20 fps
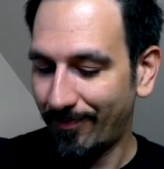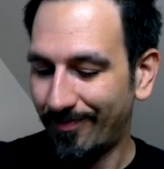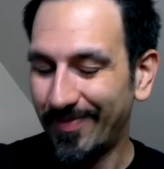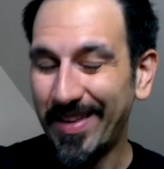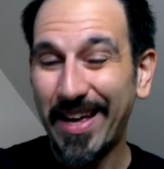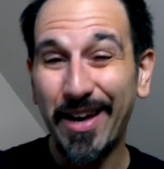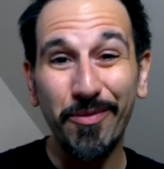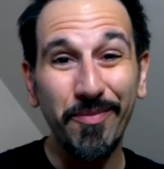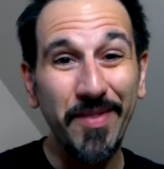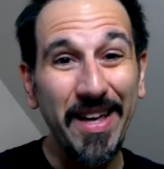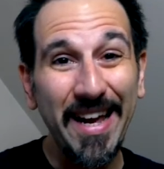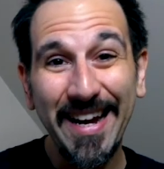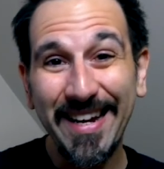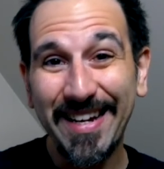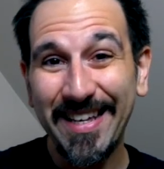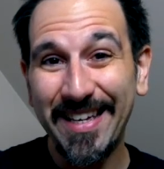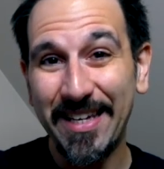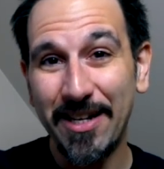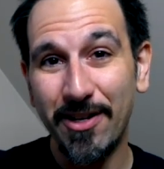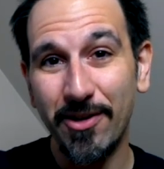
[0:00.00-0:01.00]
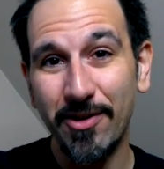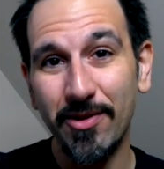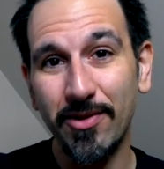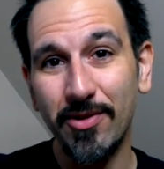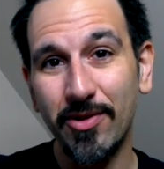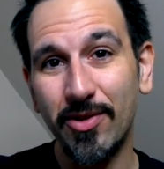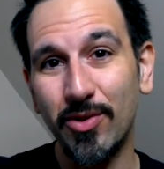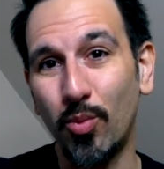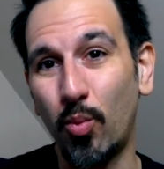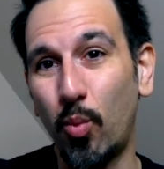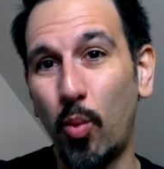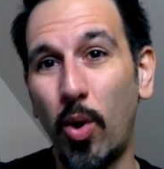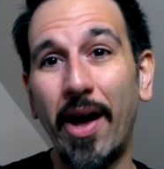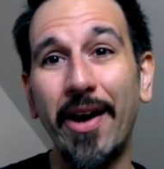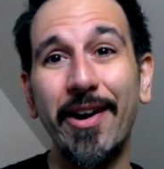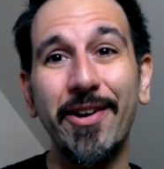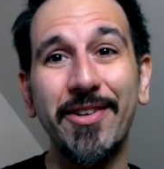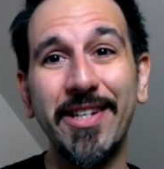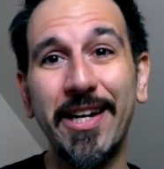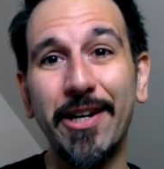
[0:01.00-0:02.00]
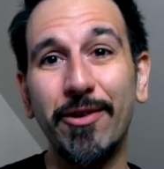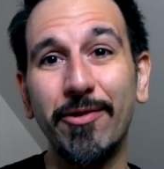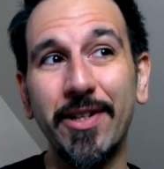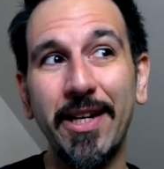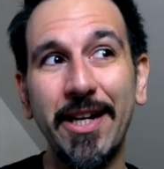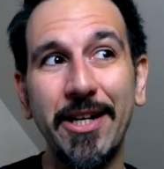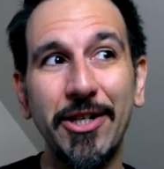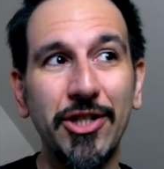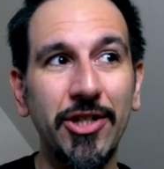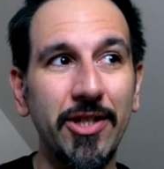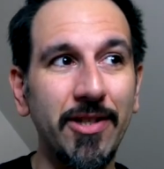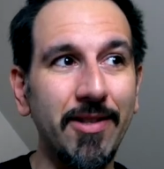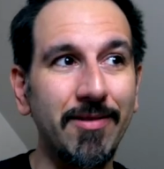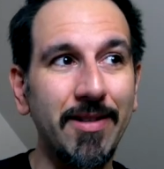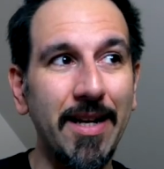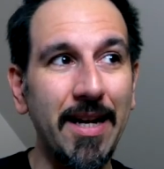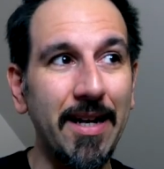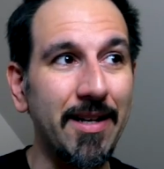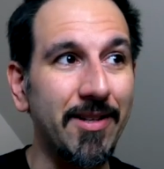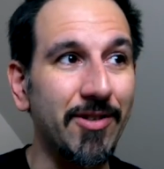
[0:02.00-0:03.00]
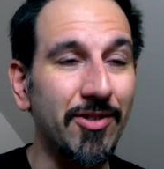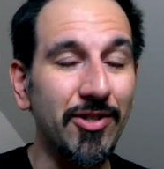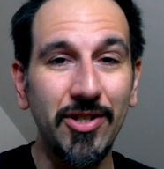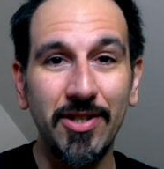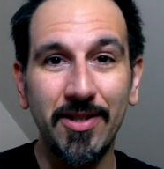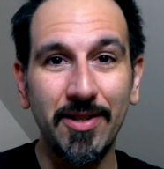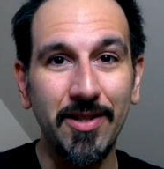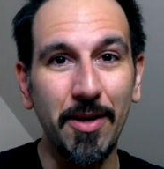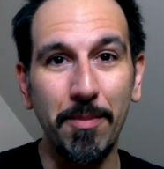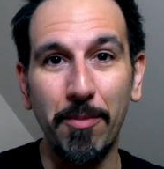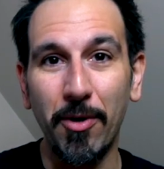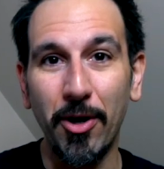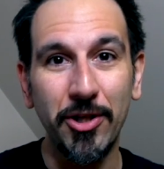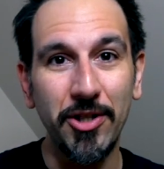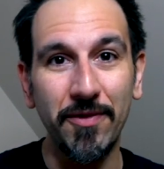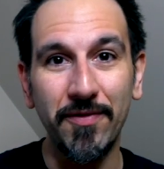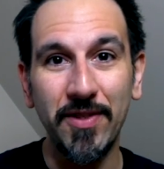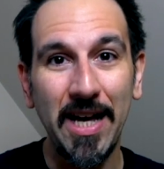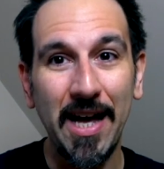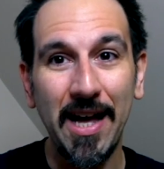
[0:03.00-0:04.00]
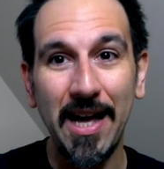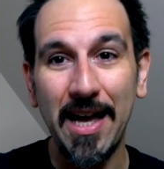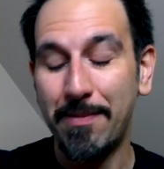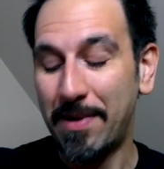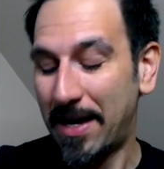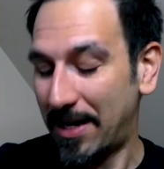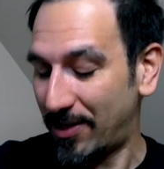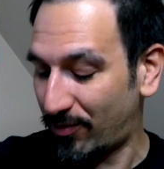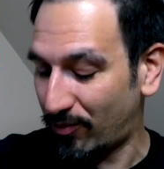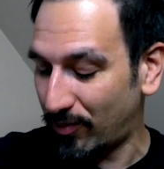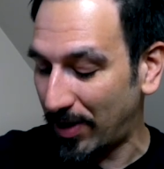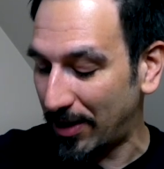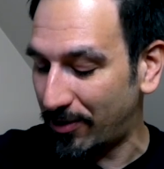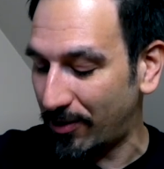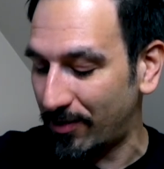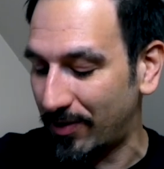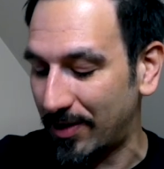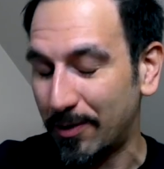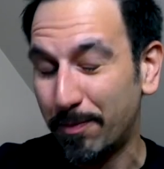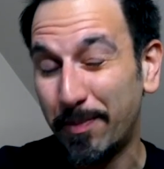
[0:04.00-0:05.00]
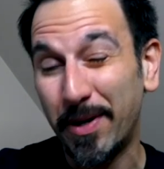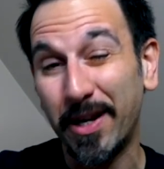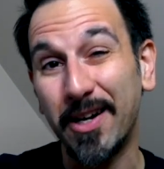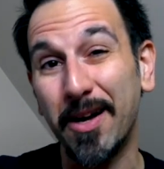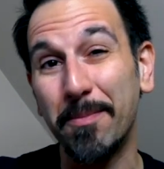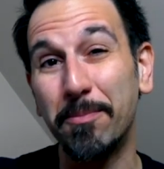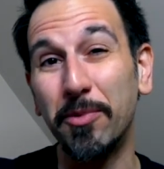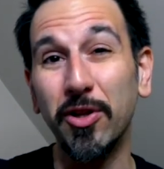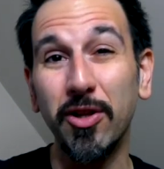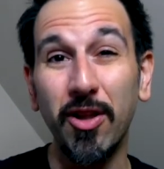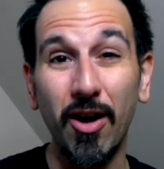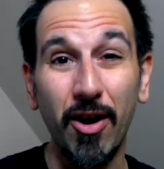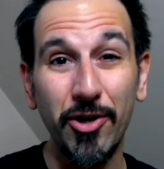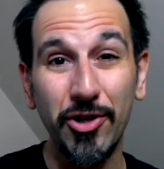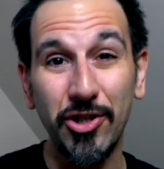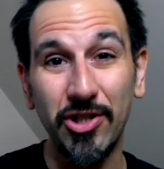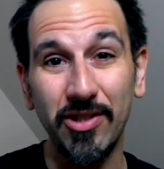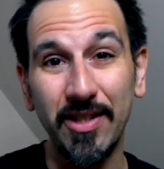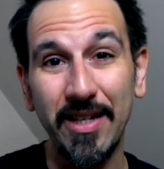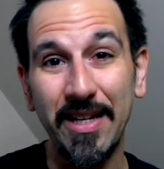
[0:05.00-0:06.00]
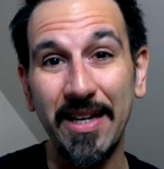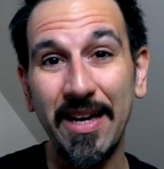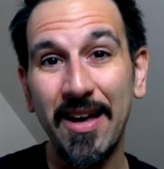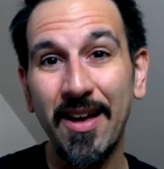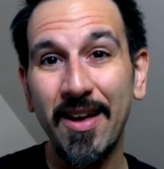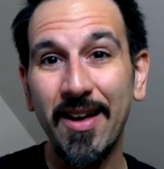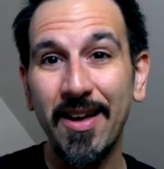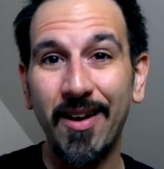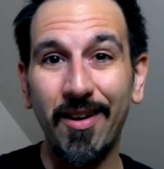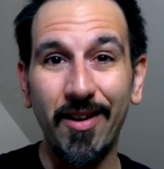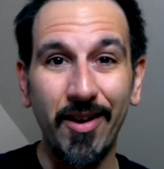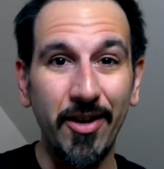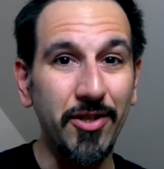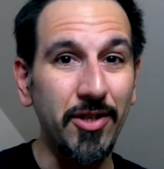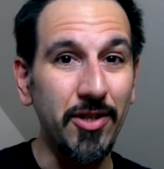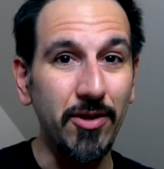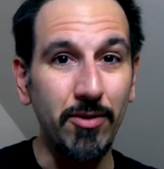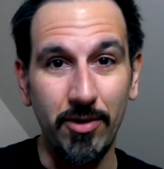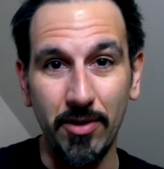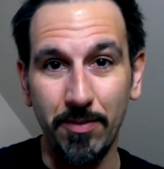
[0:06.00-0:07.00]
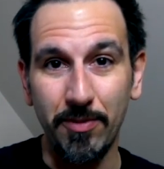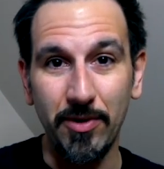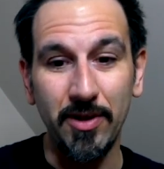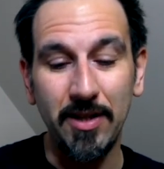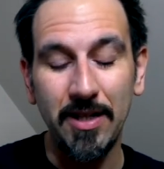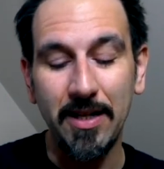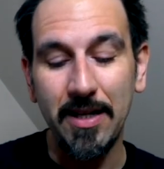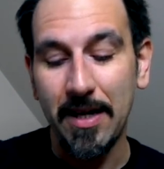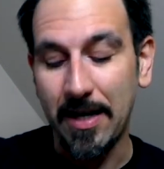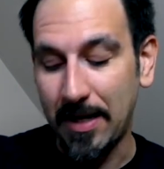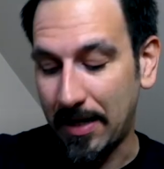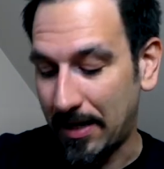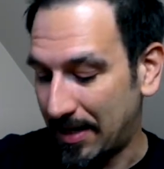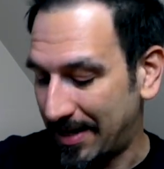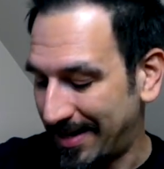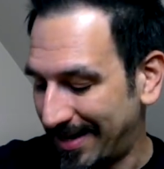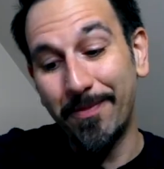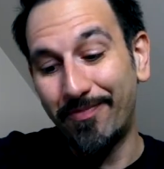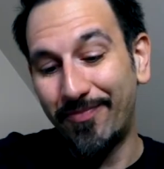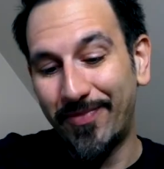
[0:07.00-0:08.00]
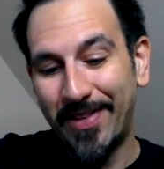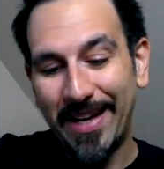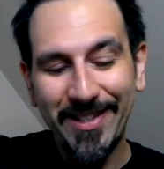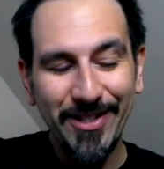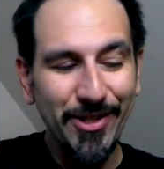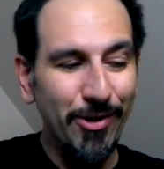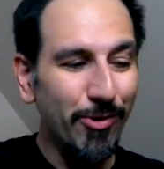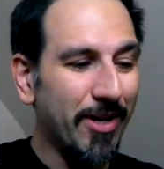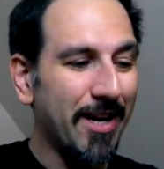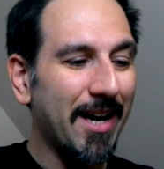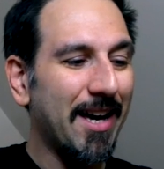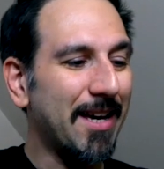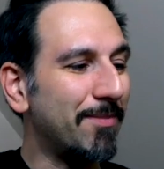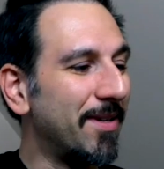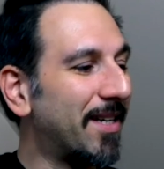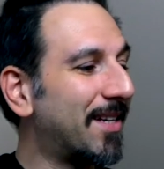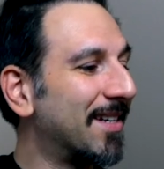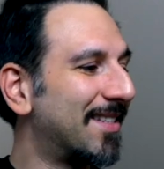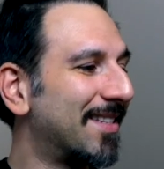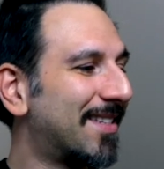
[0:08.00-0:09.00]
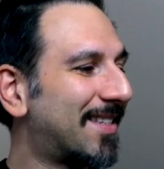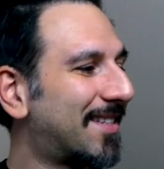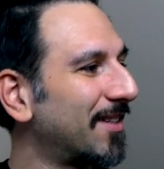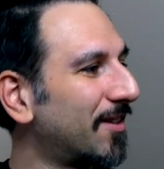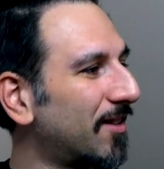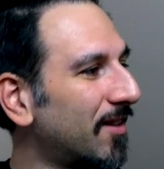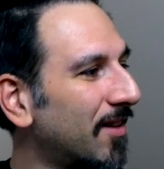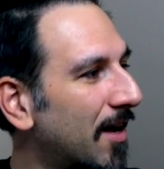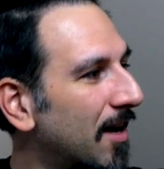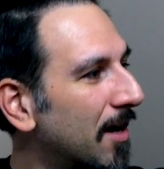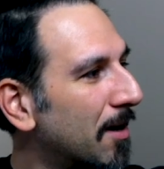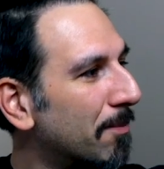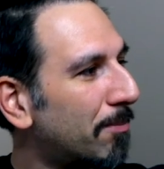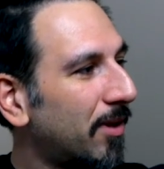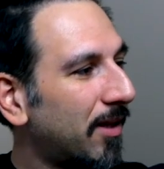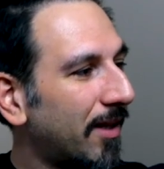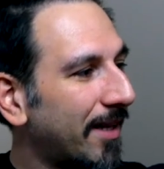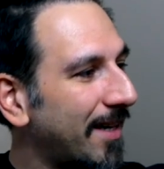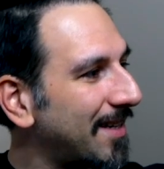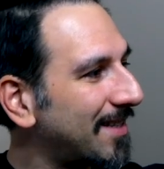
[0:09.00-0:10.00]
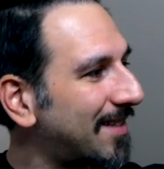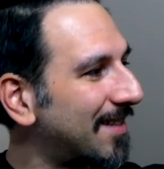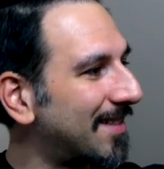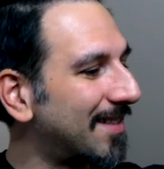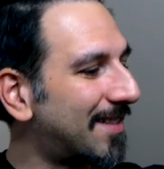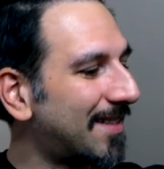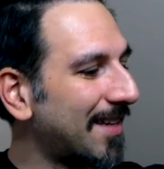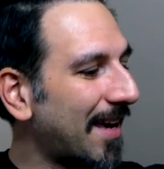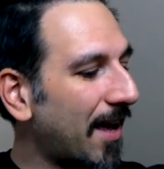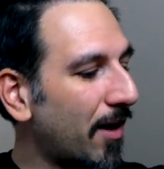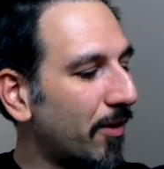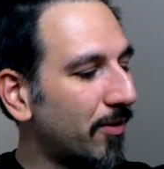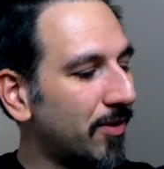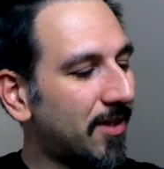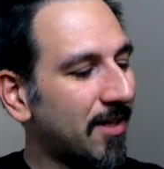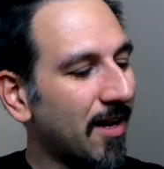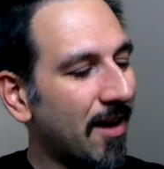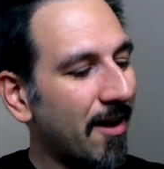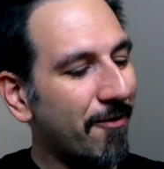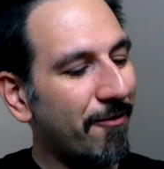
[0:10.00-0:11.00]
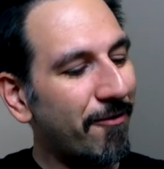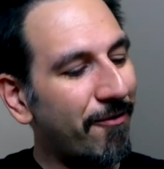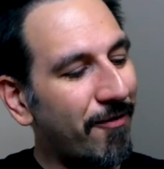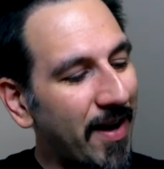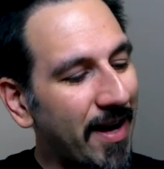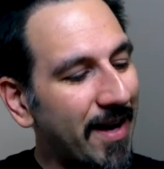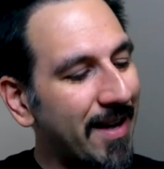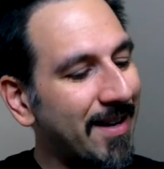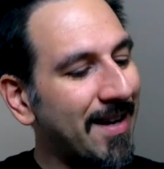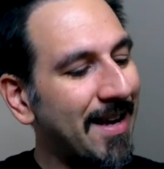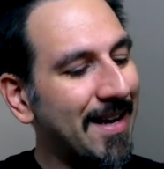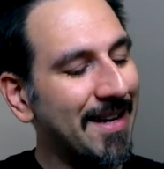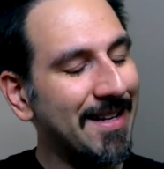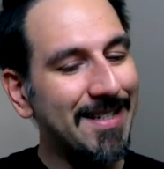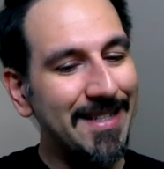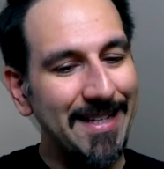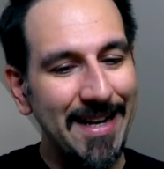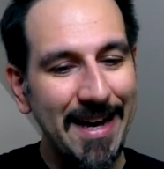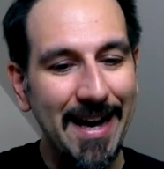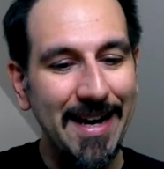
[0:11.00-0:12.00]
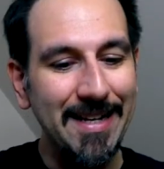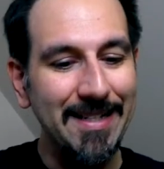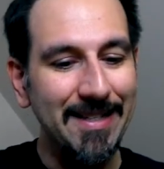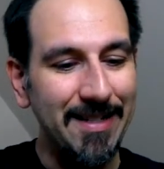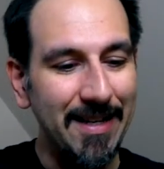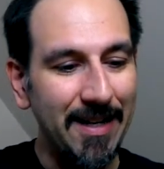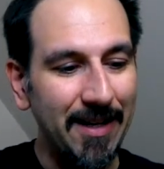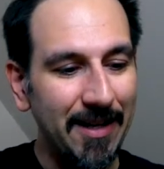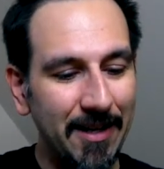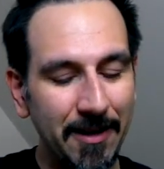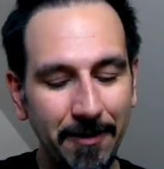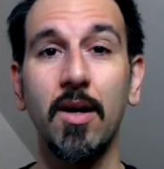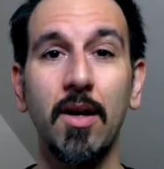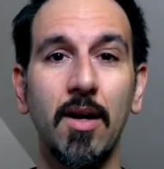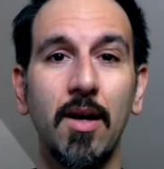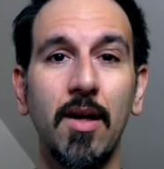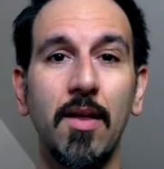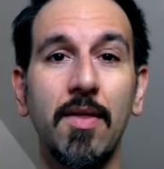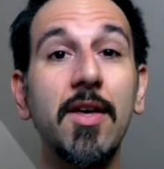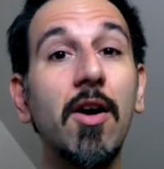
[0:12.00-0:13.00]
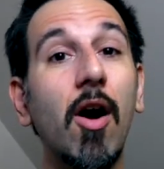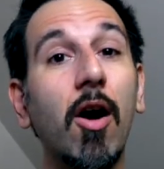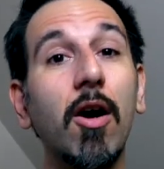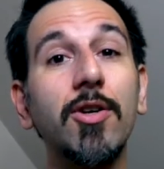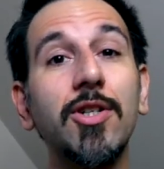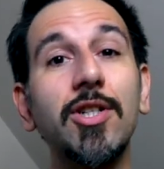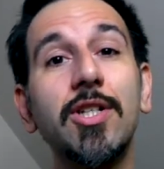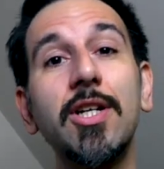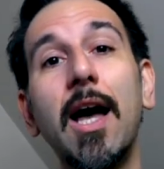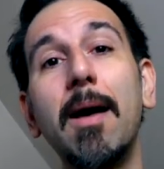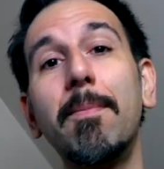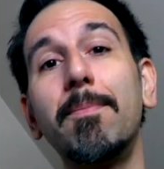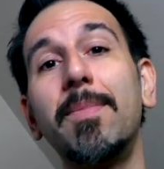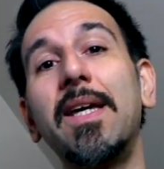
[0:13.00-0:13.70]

Now, 80 years, wire degradation, and just the march of time has rendered this pickup largely unusable today. That's okay, because it still plays and sounds fantastic. The archtop